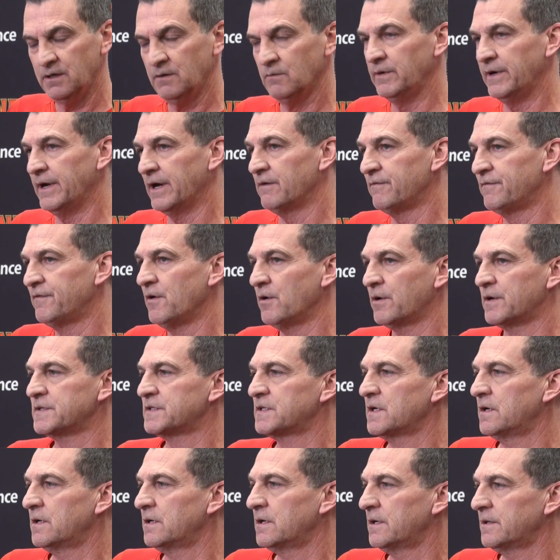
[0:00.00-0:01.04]
we got to
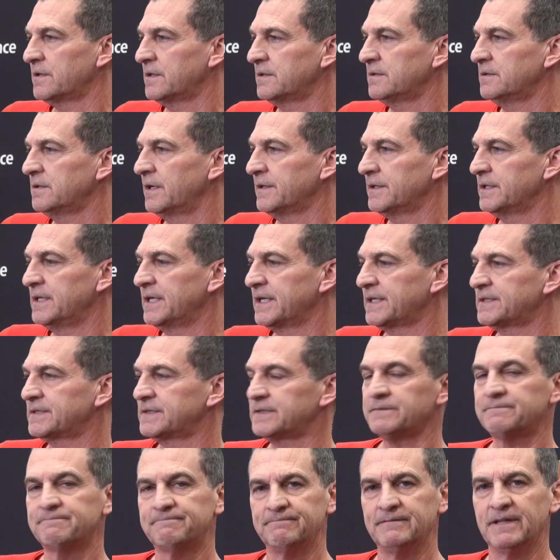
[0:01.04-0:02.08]
focus on on, the
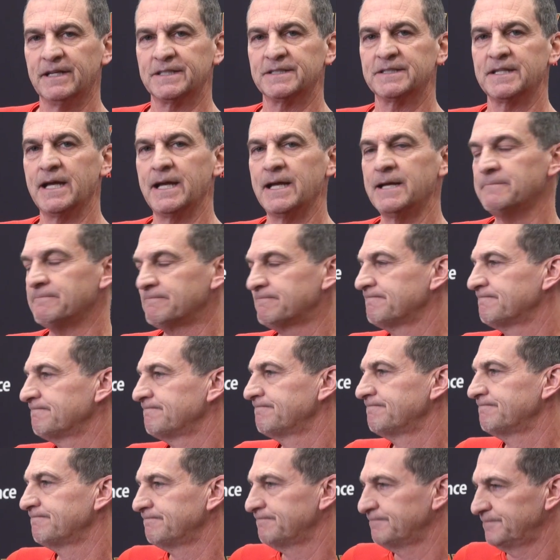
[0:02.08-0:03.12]
next next game.
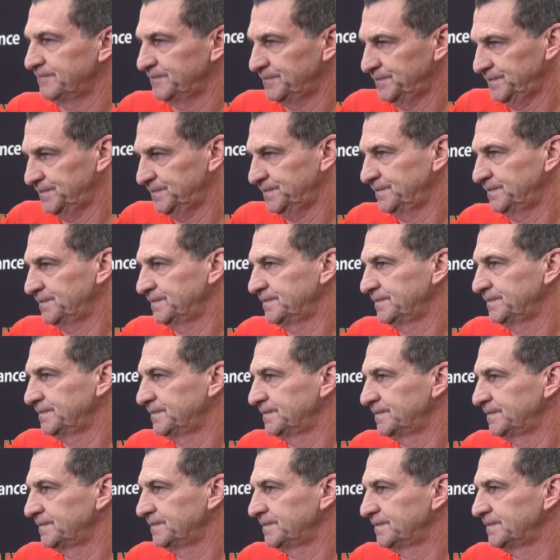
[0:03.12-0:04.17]
How have you guys handled the
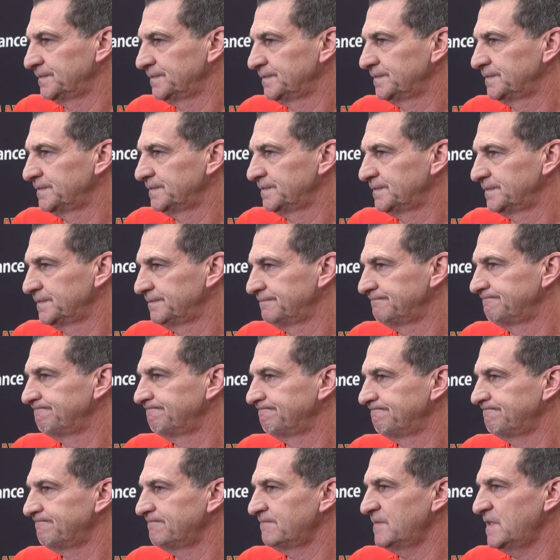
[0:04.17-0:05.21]
quick turnaround and having kind
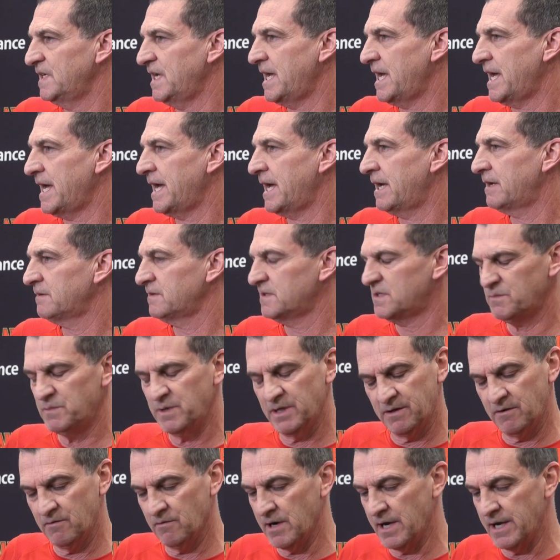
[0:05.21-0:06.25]
of these three? Yeah, it's
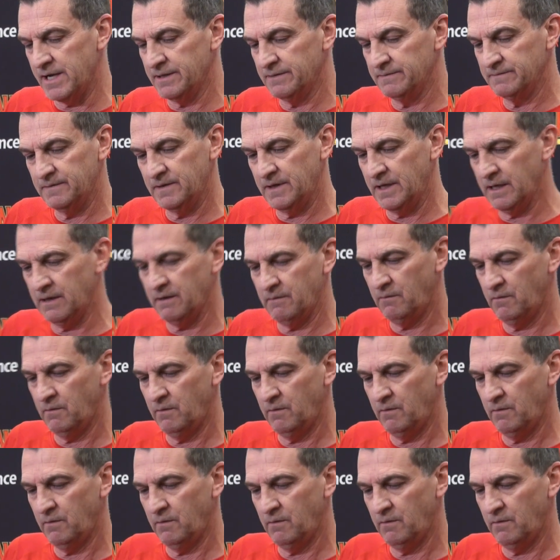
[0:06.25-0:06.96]
been great. Yeah,